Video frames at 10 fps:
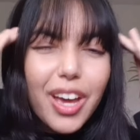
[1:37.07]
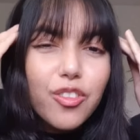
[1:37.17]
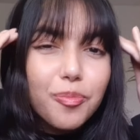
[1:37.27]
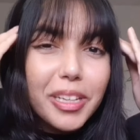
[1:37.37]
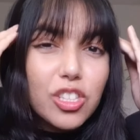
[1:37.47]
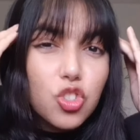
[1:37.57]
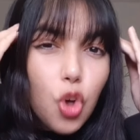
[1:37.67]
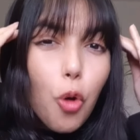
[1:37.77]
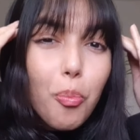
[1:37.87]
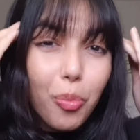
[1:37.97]
have been
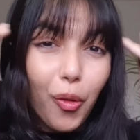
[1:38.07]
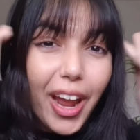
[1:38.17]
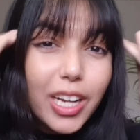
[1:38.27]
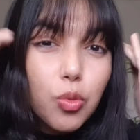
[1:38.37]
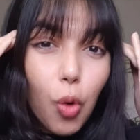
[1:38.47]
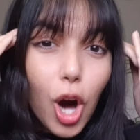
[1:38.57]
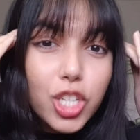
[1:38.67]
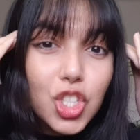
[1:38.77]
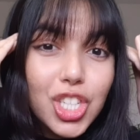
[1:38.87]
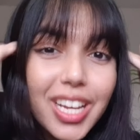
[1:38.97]
so
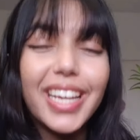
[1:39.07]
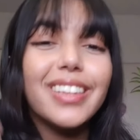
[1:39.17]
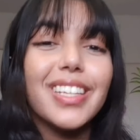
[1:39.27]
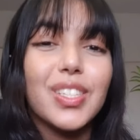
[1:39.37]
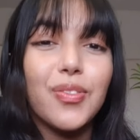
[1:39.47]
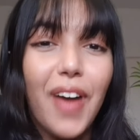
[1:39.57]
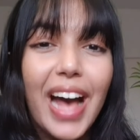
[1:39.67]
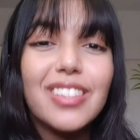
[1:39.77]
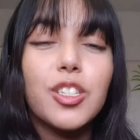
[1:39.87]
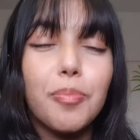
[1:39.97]
brainwashed in this
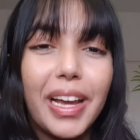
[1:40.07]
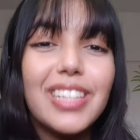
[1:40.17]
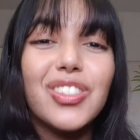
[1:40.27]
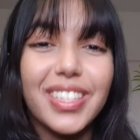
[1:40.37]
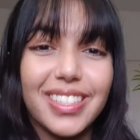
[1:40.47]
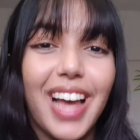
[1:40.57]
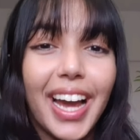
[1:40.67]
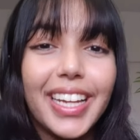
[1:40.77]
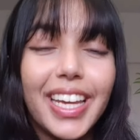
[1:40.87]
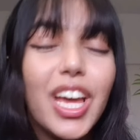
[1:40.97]
fast-paced
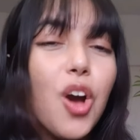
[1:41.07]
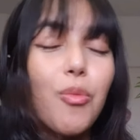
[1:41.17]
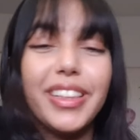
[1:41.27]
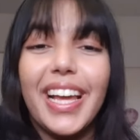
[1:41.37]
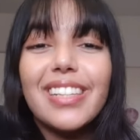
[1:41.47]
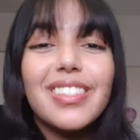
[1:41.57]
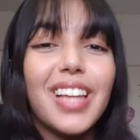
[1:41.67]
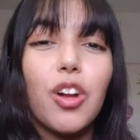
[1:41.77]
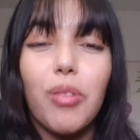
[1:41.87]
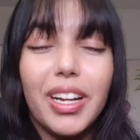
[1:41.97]
society with
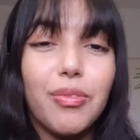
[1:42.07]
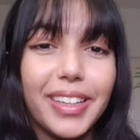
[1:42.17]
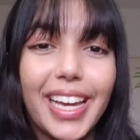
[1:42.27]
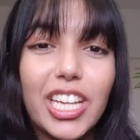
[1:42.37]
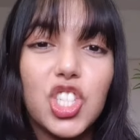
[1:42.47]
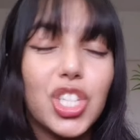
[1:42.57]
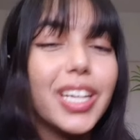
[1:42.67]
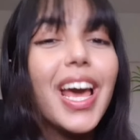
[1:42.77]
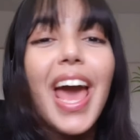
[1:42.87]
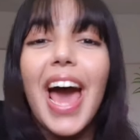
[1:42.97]
instant
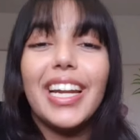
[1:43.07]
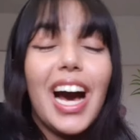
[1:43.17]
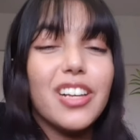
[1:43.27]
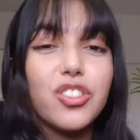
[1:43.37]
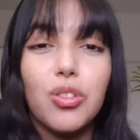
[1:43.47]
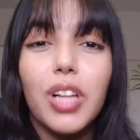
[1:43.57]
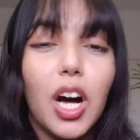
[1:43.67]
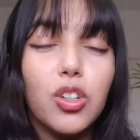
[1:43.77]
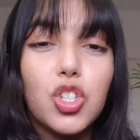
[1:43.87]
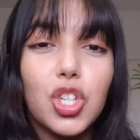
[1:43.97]
gratification and hustle
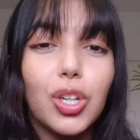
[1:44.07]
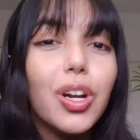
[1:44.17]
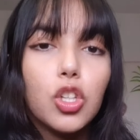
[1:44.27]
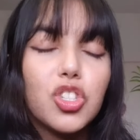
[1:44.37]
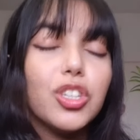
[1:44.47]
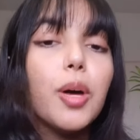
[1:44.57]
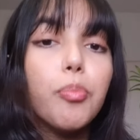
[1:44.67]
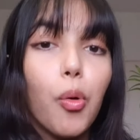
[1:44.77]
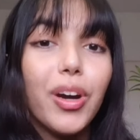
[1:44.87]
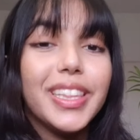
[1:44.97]
culture to the
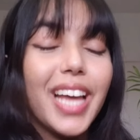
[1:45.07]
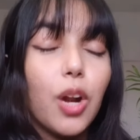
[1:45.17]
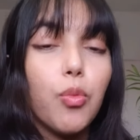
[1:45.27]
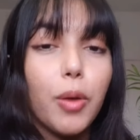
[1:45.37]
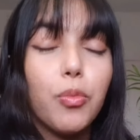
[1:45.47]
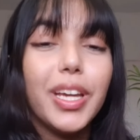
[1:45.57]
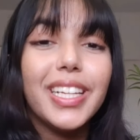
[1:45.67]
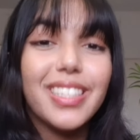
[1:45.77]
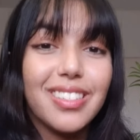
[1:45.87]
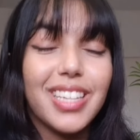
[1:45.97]
point that when we
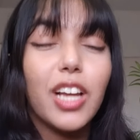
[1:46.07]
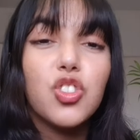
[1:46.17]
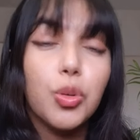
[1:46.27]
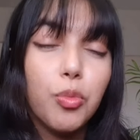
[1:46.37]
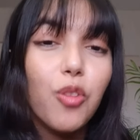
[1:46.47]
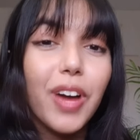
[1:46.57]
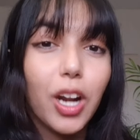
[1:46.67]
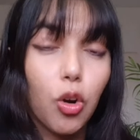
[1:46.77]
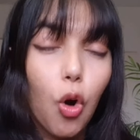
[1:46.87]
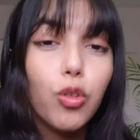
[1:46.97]
decide to move at
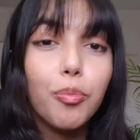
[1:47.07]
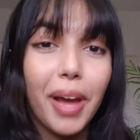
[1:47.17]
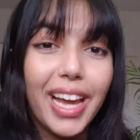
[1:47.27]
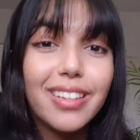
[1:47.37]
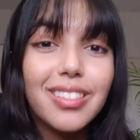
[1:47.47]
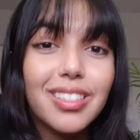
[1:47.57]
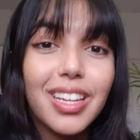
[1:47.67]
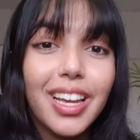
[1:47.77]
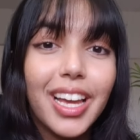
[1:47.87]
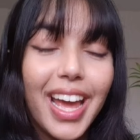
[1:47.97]
our own pace,
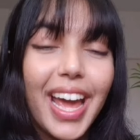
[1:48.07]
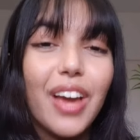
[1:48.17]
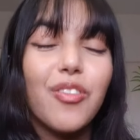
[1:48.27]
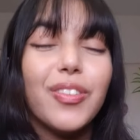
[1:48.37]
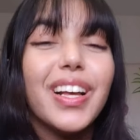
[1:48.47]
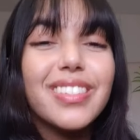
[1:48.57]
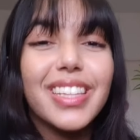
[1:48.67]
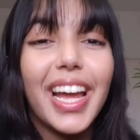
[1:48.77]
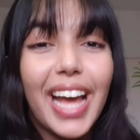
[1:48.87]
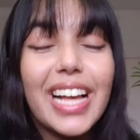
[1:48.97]
it feels
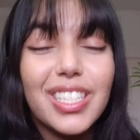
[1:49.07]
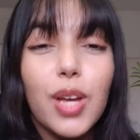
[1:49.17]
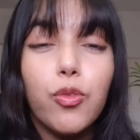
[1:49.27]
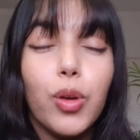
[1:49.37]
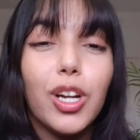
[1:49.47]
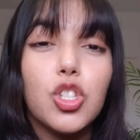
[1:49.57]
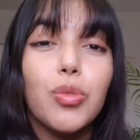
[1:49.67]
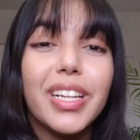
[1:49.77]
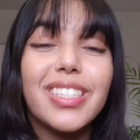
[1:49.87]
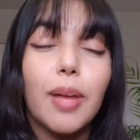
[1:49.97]
like as if we are
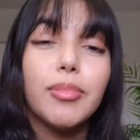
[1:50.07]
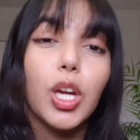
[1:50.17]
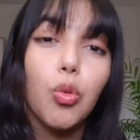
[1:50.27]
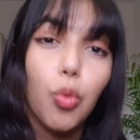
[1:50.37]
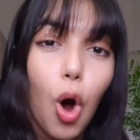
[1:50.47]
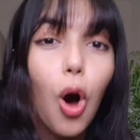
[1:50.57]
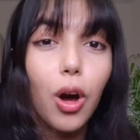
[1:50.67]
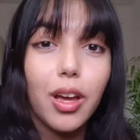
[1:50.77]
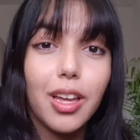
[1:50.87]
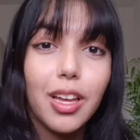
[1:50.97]
doing something wrong.